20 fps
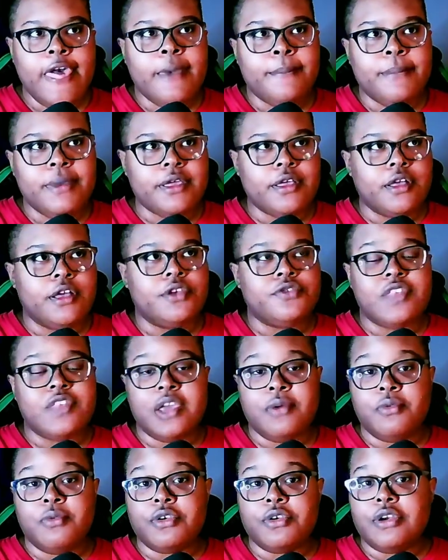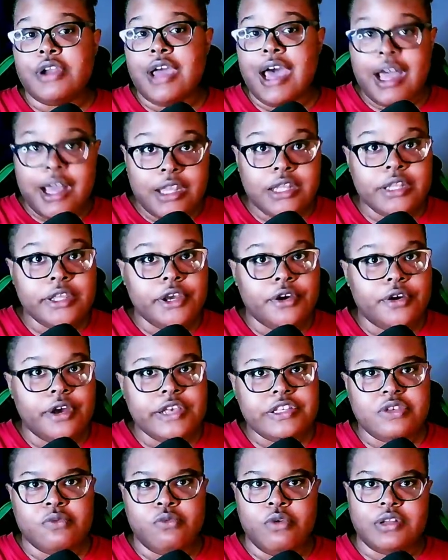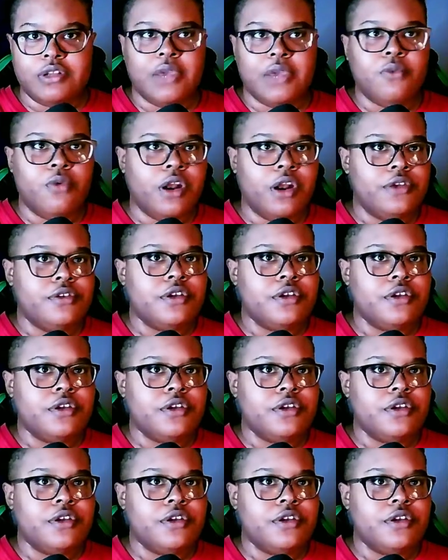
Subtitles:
because they were not clear as to what they wanted